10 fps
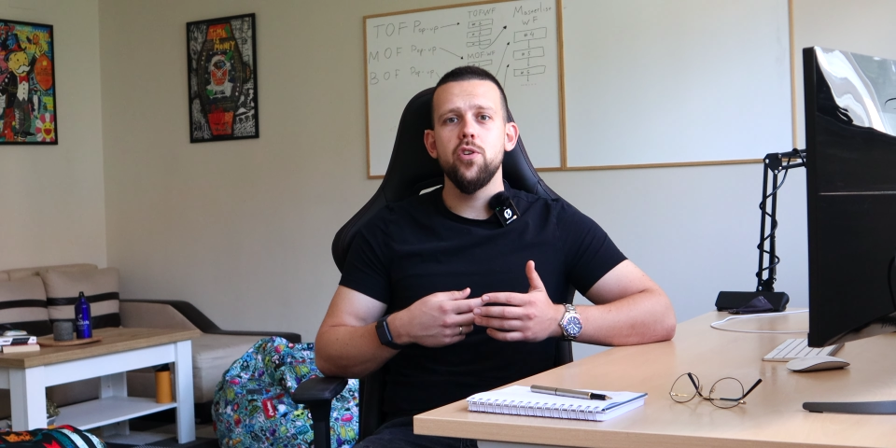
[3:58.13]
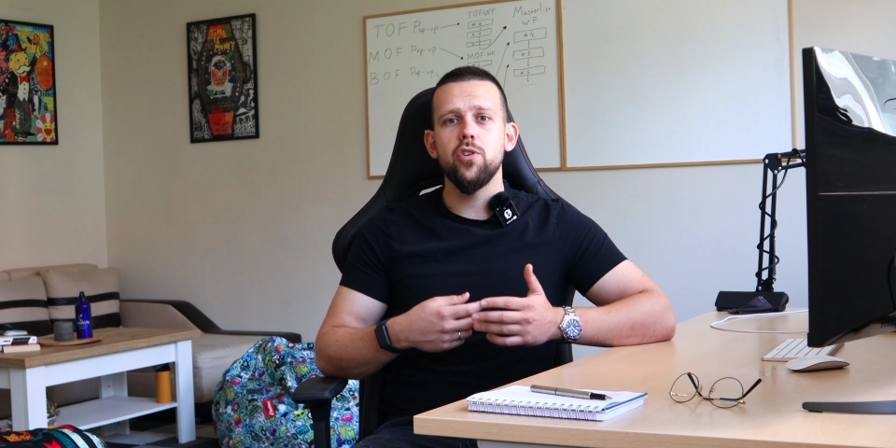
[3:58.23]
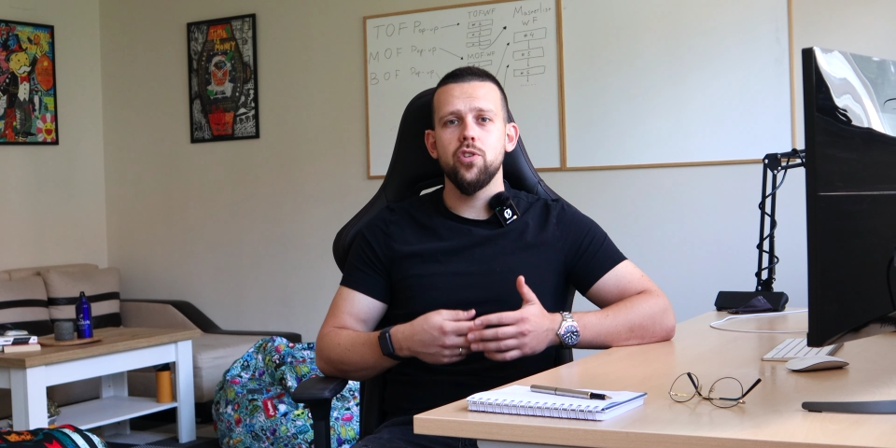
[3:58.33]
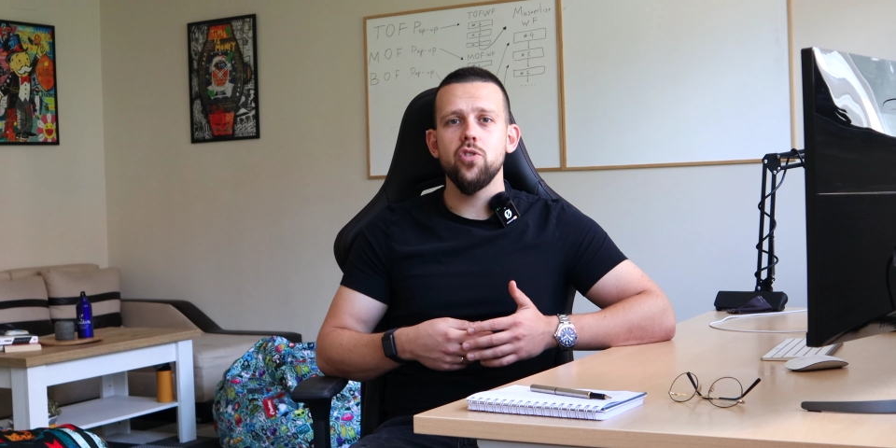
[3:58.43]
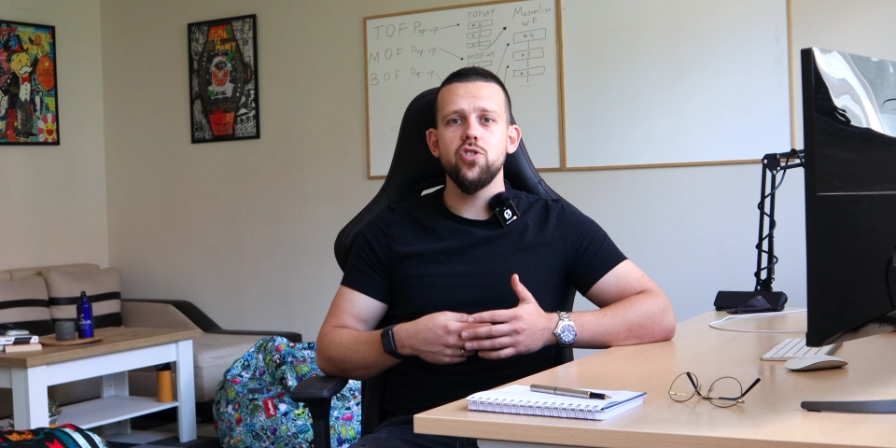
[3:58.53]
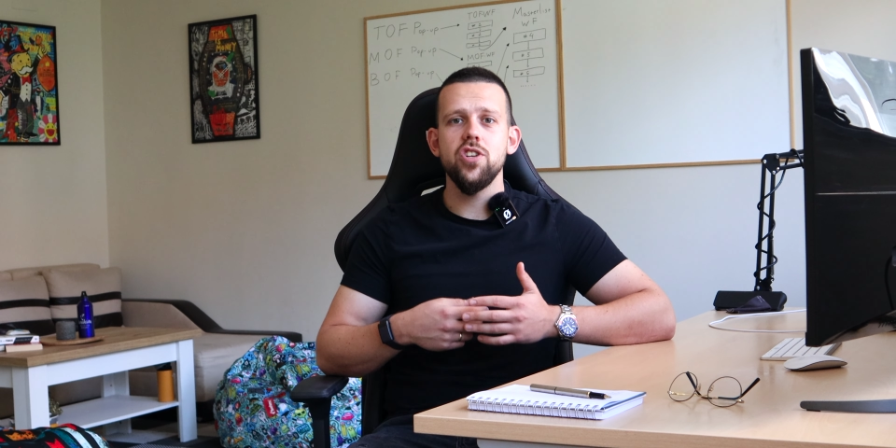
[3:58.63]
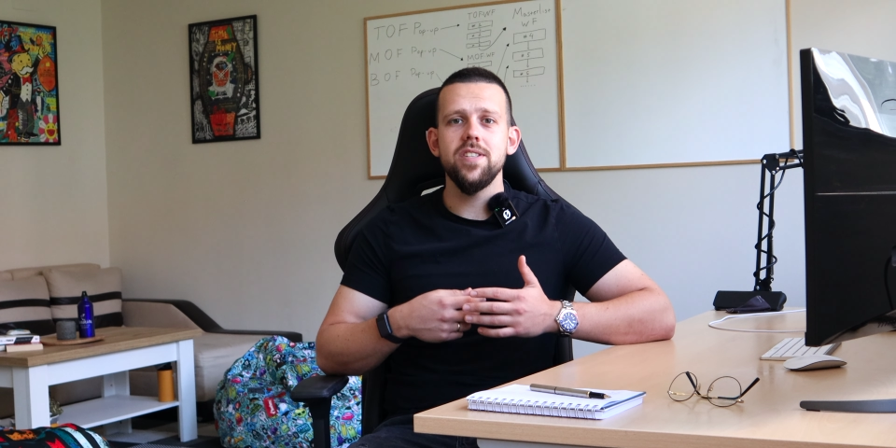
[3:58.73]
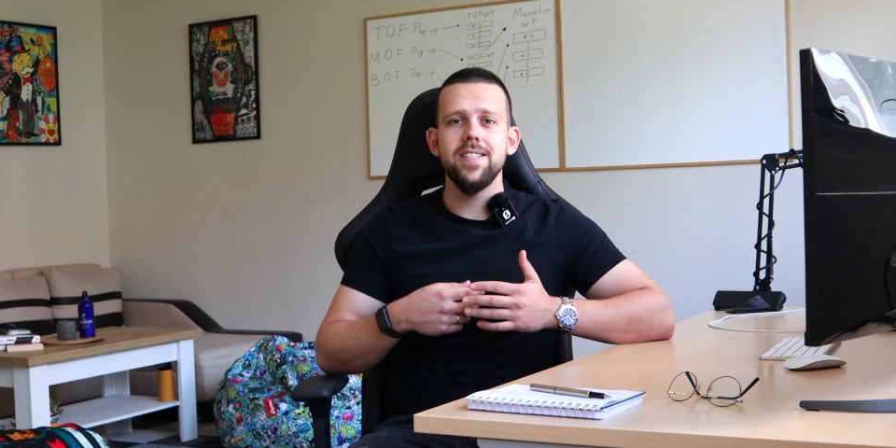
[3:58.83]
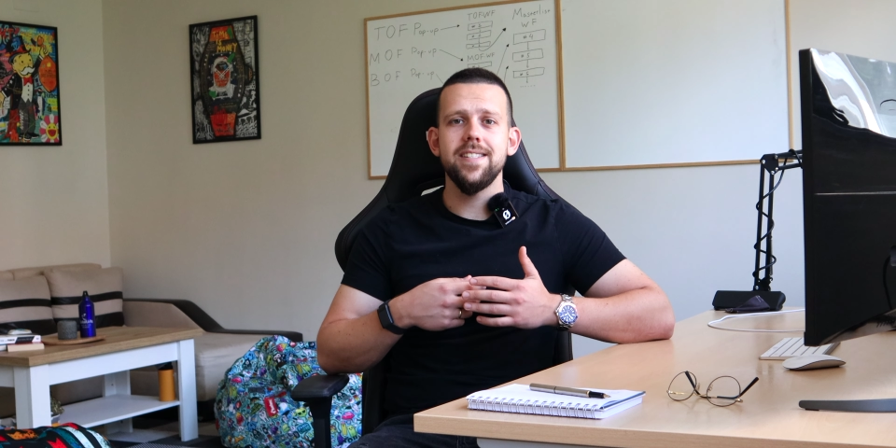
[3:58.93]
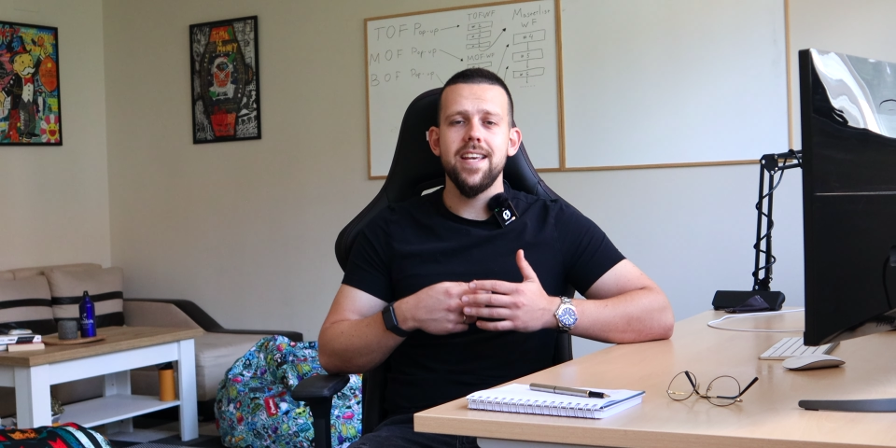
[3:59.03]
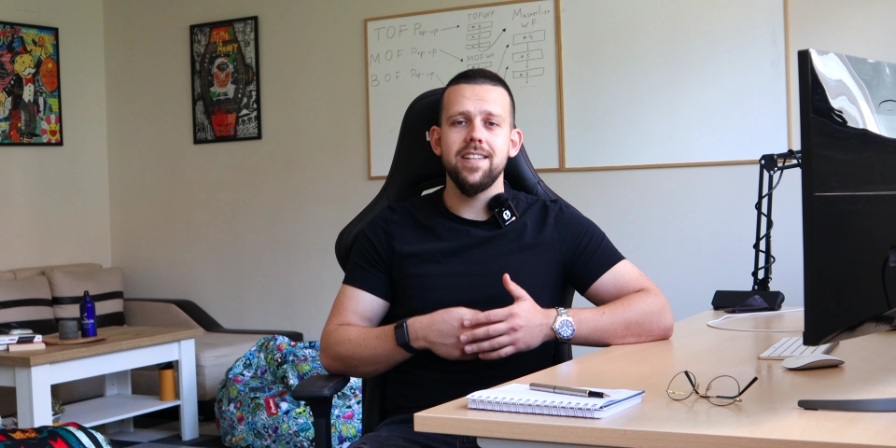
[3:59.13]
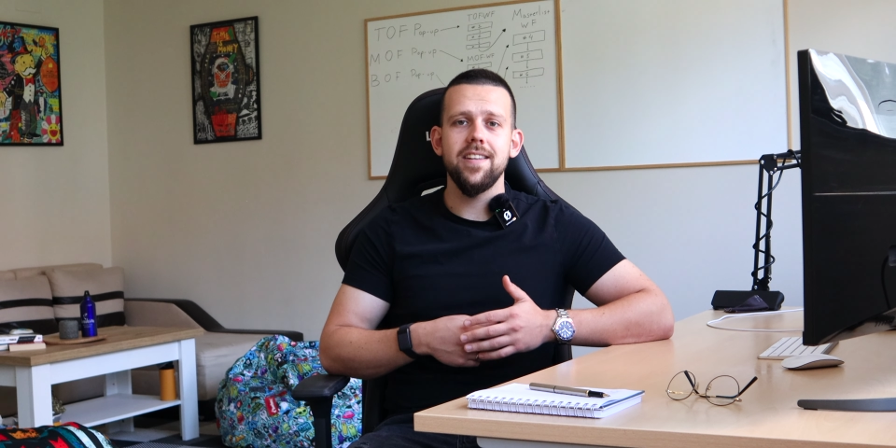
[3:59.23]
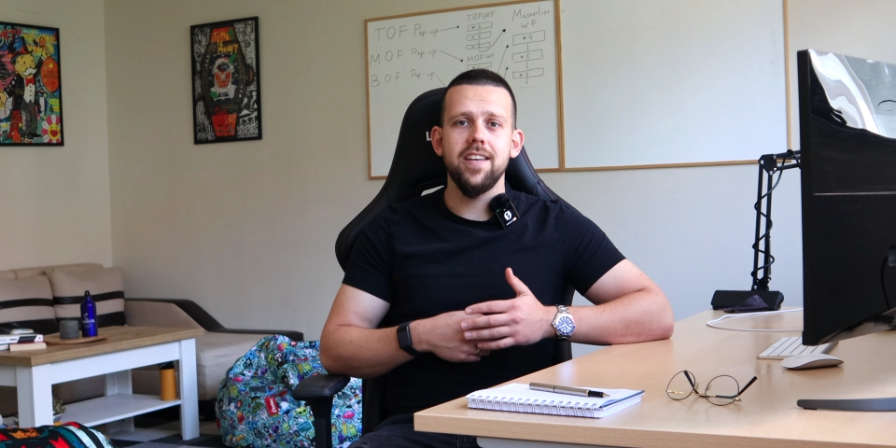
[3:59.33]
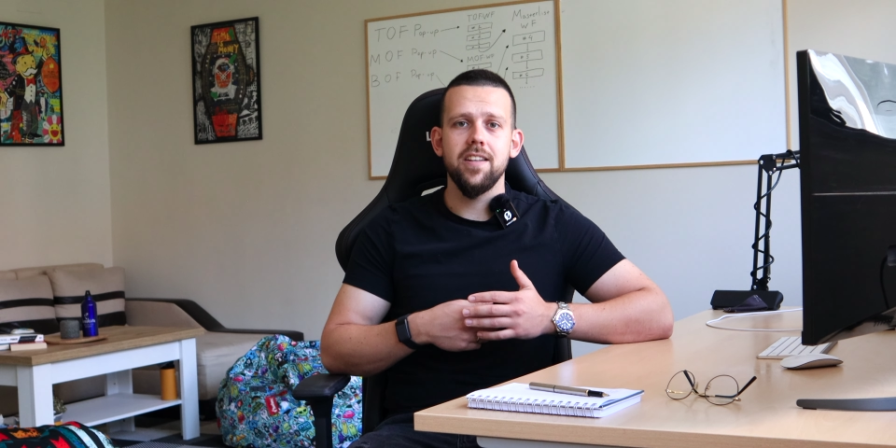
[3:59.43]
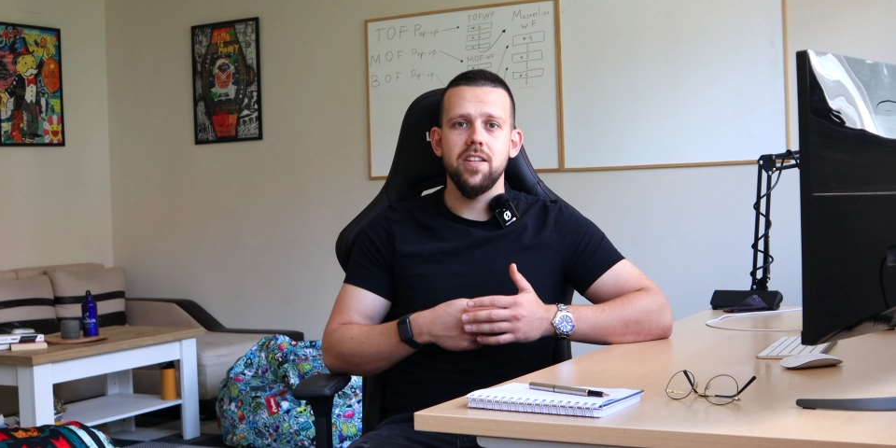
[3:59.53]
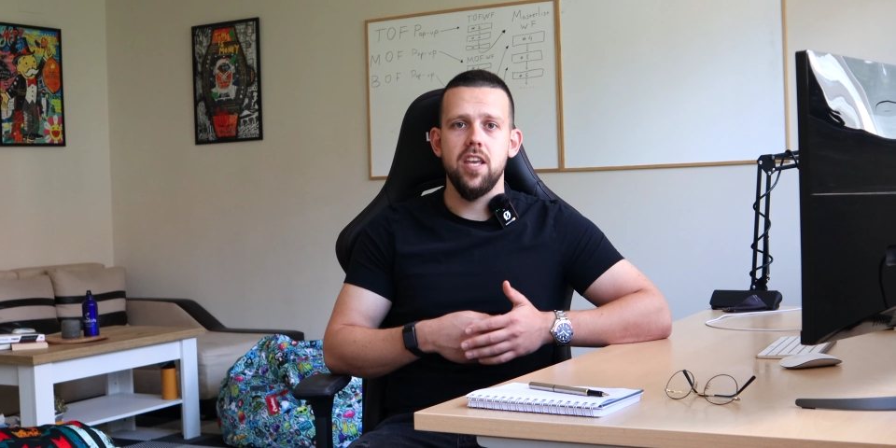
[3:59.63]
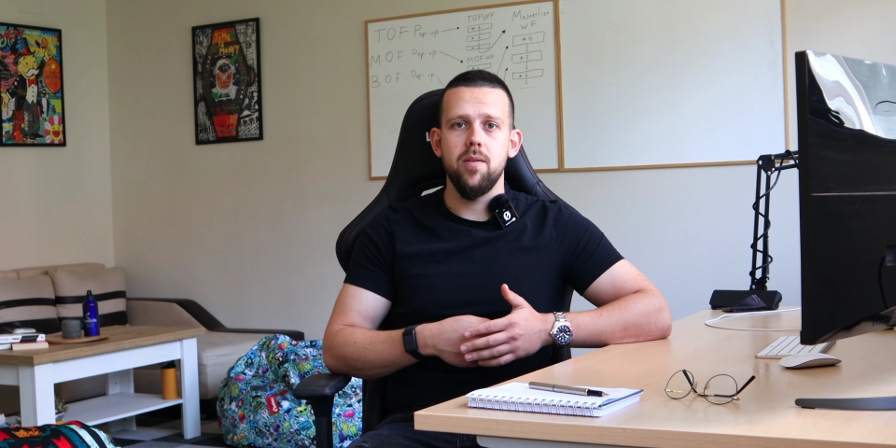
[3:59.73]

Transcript: you're not just sending an